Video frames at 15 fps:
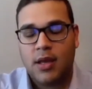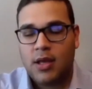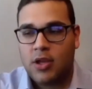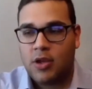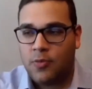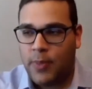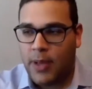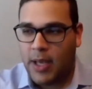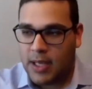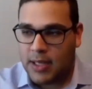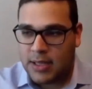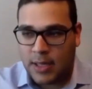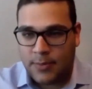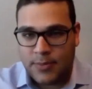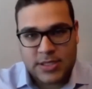You pay a
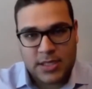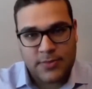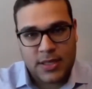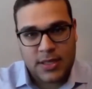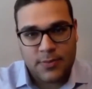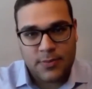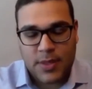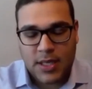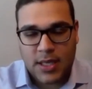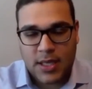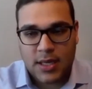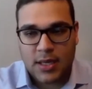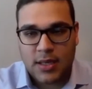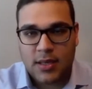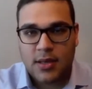lump sum at the
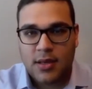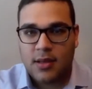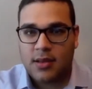beginning.